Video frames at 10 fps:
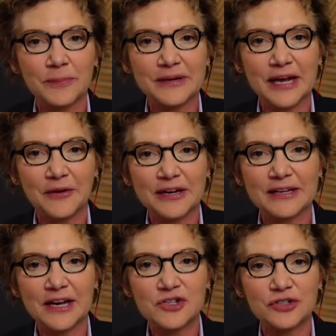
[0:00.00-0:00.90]
but now I
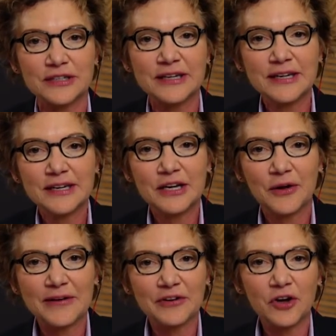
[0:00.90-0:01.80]
can actually
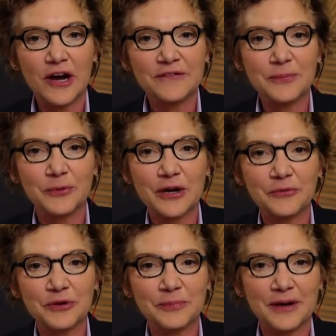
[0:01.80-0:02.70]
have a coffee
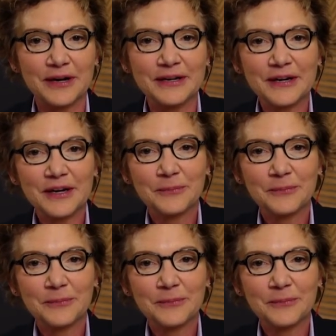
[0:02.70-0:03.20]
break with my